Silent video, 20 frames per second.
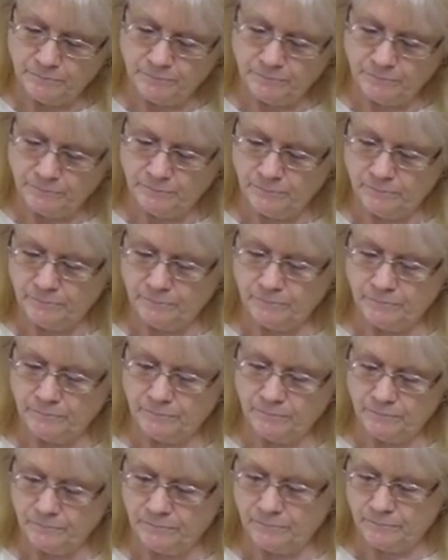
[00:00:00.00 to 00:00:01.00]

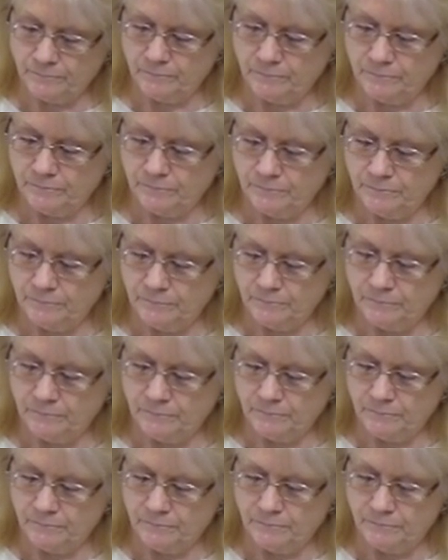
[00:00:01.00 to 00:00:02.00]

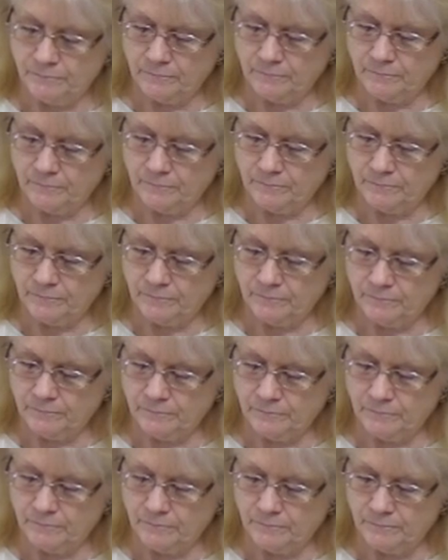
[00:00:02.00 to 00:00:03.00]

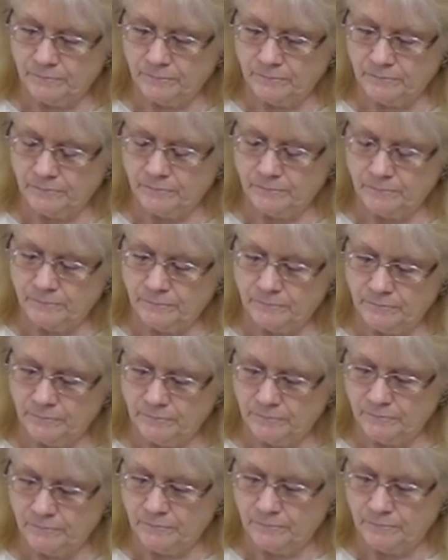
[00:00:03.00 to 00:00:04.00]

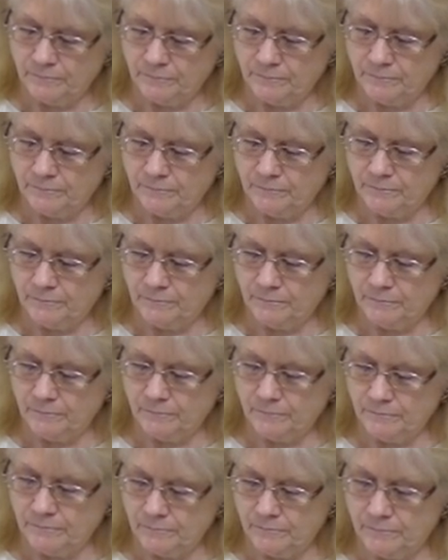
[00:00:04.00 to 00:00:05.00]

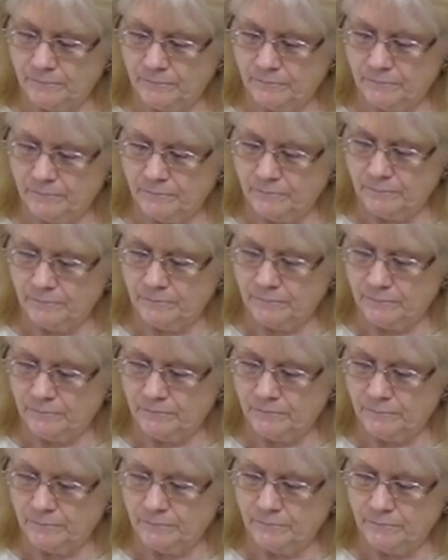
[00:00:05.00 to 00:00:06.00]

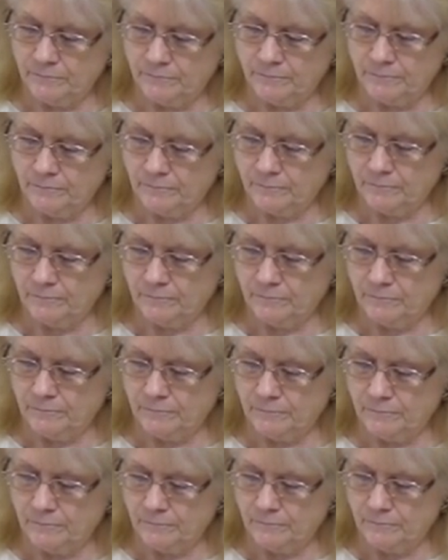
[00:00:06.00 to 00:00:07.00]

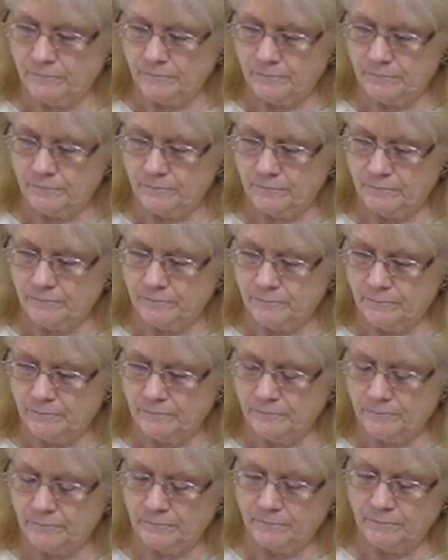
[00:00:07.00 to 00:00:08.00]
This person isn't speaking.